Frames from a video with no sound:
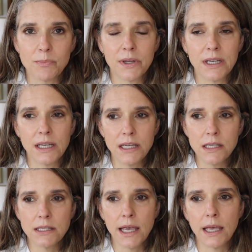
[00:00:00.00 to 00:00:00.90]
but it
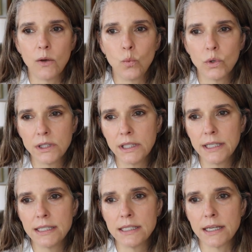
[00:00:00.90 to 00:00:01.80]
is a
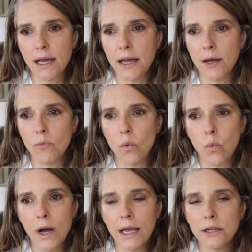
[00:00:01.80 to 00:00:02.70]
woodland
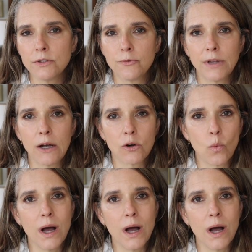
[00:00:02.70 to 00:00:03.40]
wildflower,